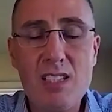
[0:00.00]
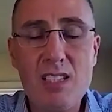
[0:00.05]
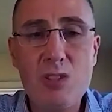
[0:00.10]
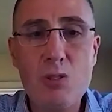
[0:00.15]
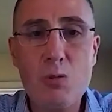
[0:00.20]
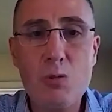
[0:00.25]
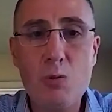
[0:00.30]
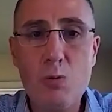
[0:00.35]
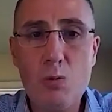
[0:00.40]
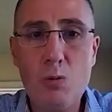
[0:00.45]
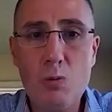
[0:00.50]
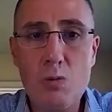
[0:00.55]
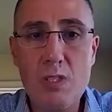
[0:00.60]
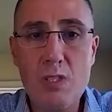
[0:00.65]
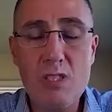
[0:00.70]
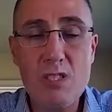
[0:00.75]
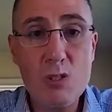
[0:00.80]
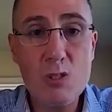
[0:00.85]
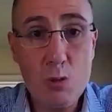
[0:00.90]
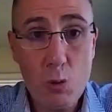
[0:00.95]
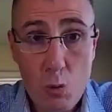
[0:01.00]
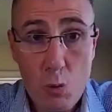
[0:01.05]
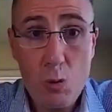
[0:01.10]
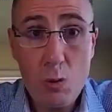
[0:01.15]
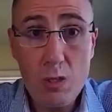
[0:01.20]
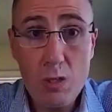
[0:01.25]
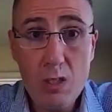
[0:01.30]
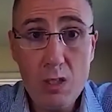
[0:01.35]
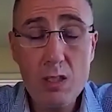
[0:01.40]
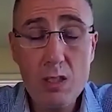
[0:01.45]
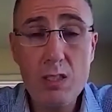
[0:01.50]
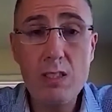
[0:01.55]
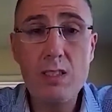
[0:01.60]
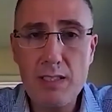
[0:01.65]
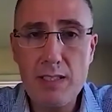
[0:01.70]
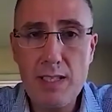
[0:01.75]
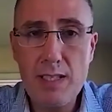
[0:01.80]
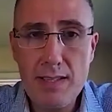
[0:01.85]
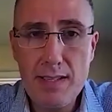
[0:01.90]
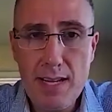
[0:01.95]
to restore
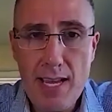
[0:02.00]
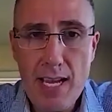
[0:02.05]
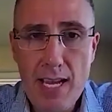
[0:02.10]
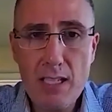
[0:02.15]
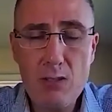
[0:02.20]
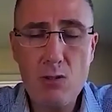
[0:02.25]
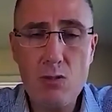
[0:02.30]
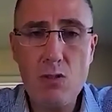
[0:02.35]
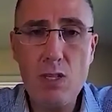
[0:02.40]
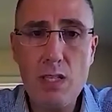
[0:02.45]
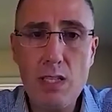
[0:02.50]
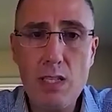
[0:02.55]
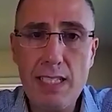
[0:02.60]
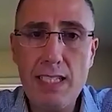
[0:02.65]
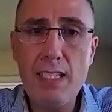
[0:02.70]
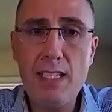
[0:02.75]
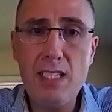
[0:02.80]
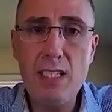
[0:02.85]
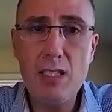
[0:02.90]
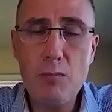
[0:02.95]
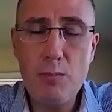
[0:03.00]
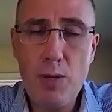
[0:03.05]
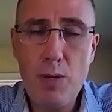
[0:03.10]
the natural healing